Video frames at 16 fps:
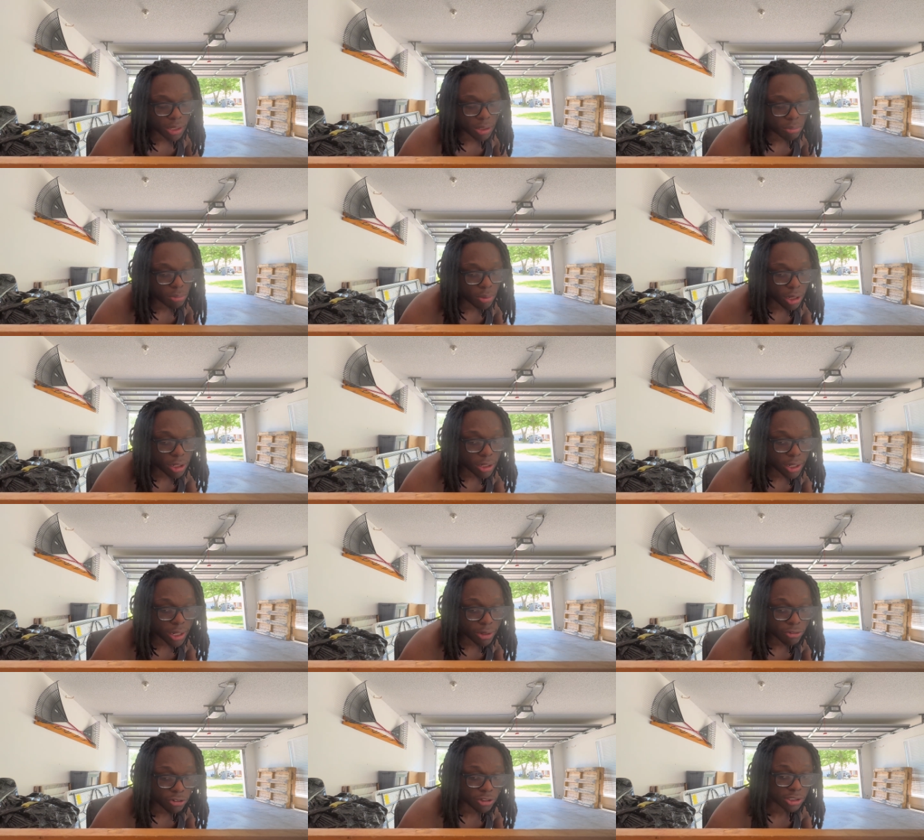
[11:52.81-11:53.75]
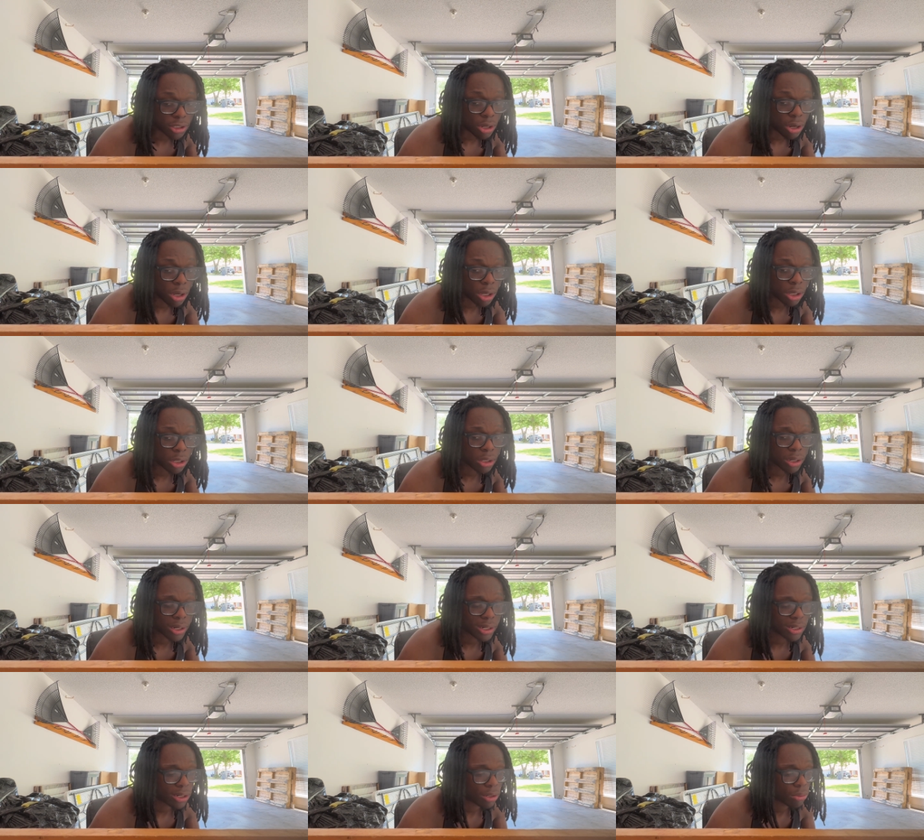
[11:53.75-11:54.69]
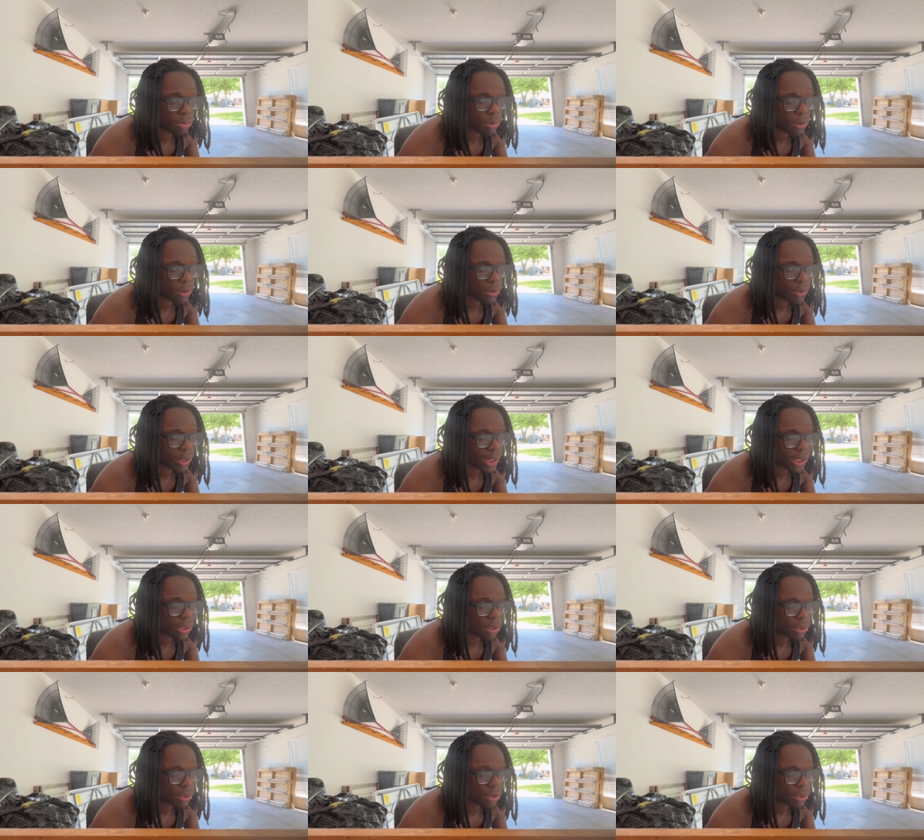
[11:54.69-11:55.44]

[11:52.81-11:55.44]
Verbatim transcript: my life is hard right now, bro. Like,